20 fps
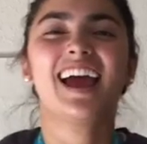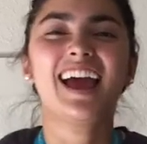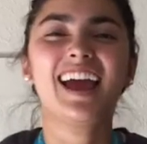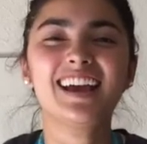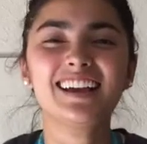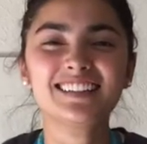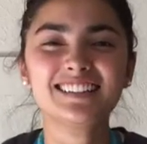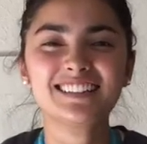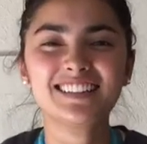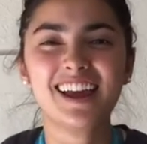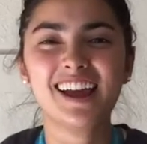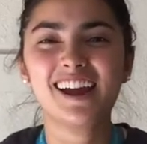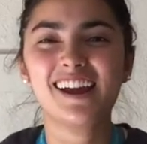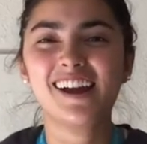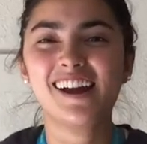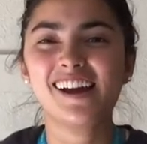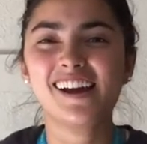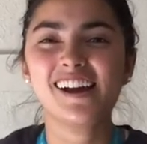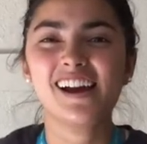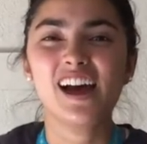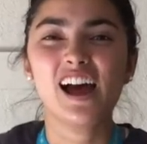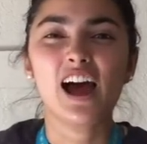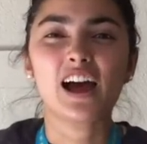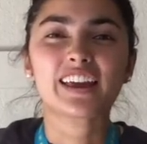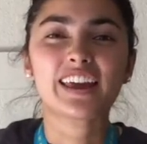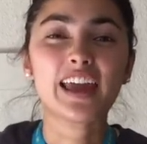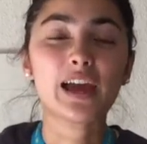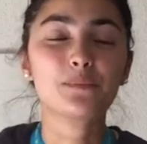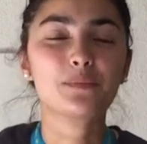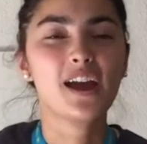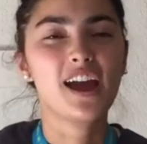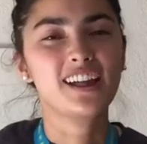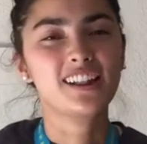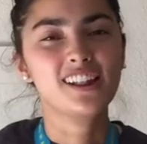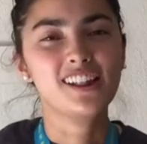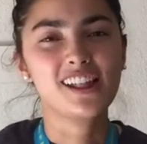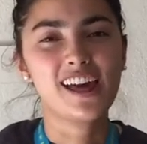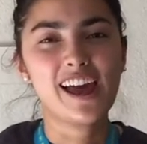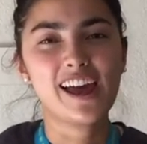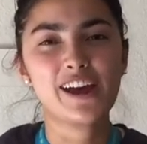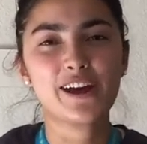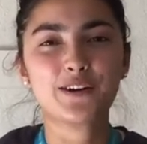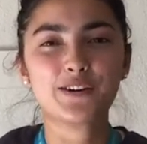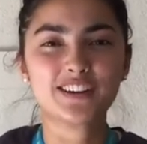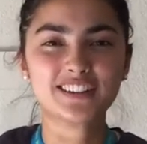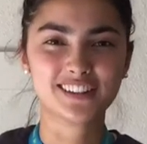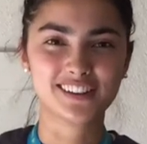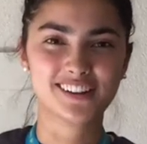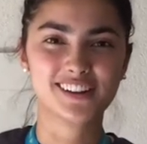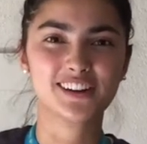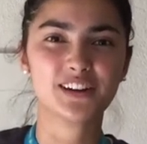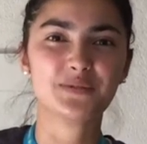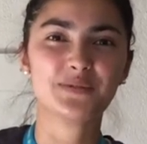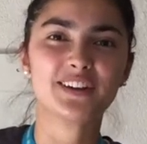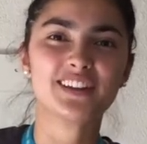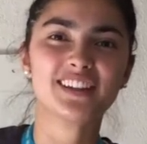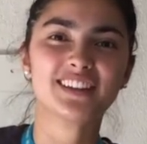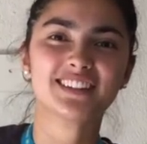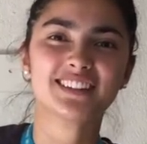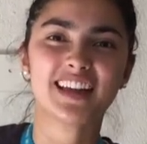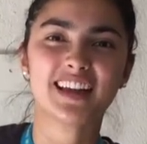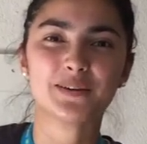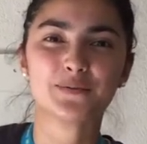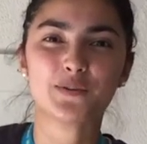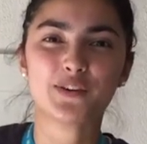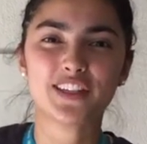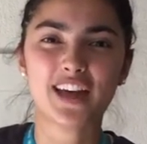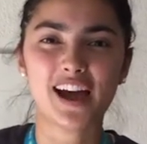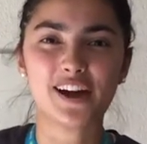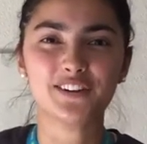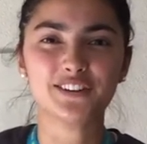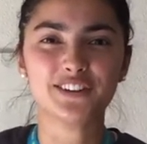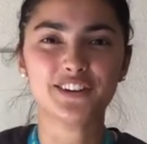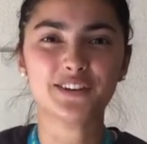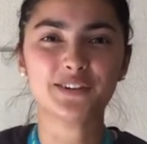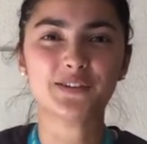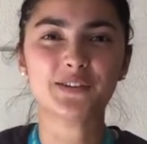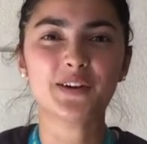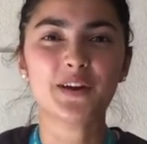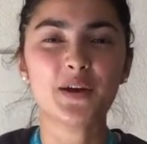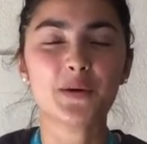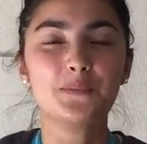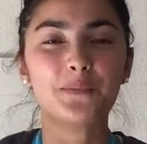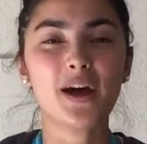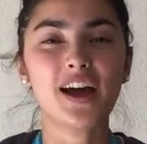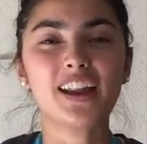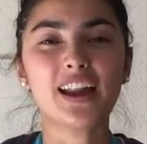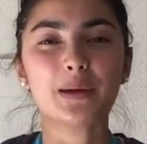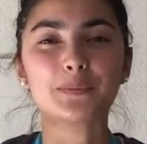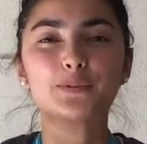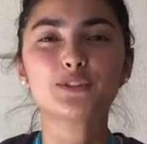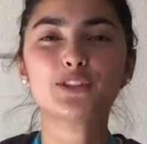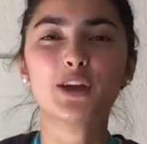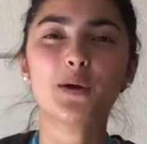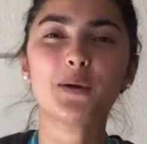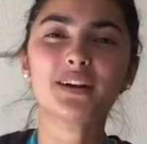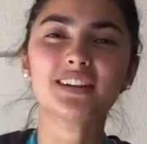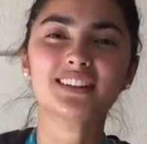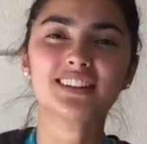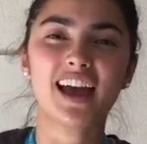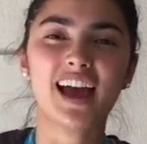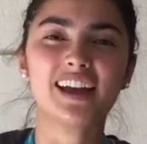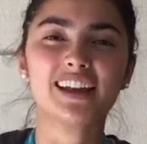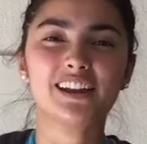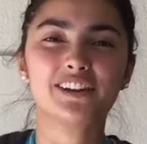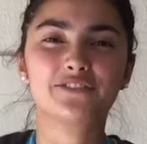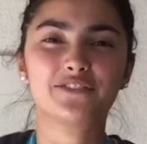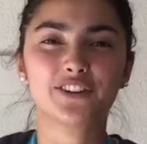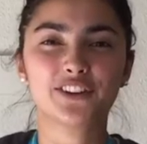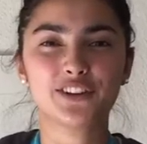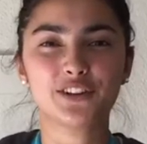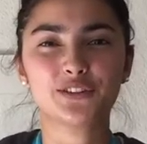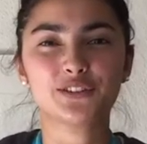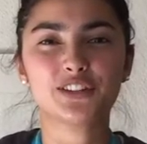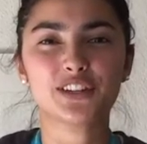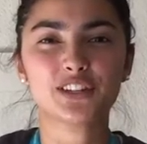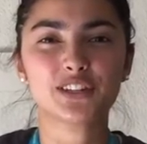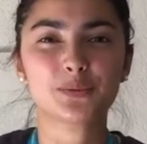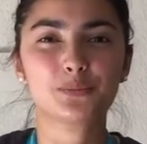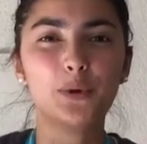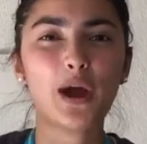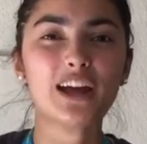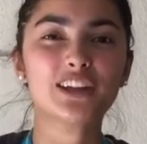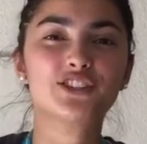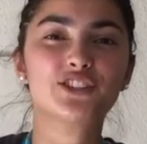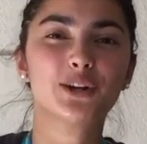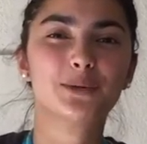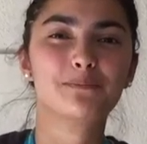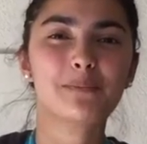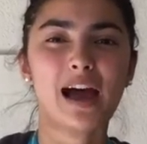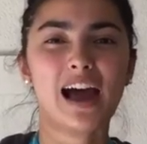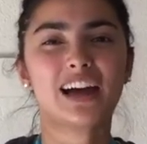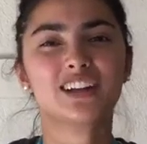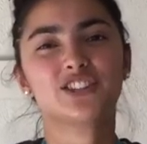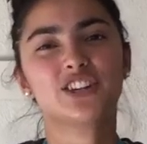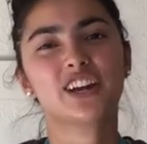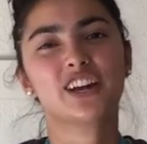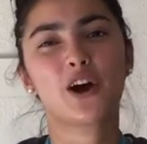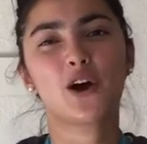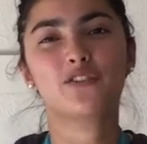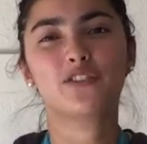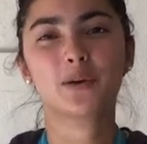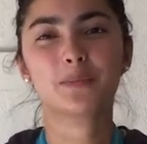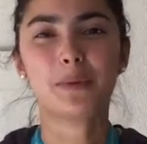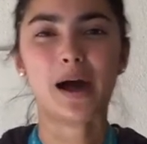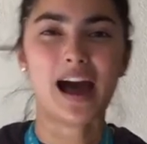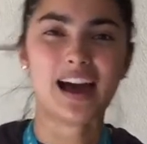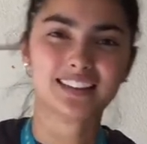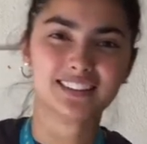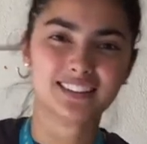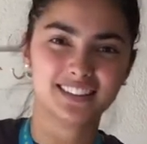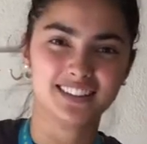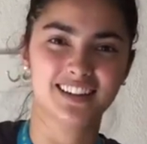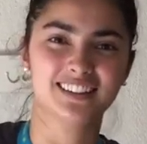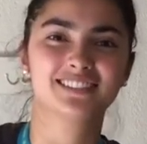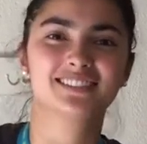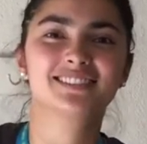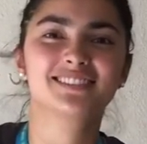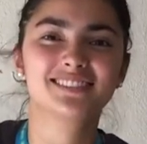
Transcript: Hey, Sarah. Camp Galileo isn't going to be the same without you, but I'm so excited for you to spread your magic over Boston.